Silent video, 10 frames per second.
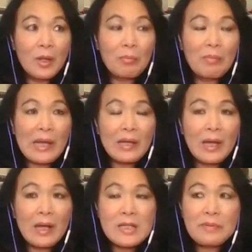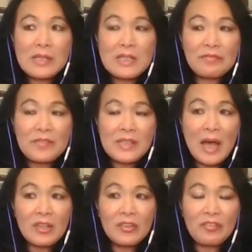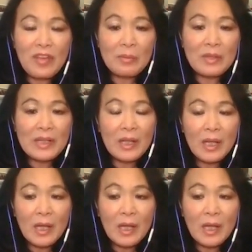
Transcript: My husband's side of the family,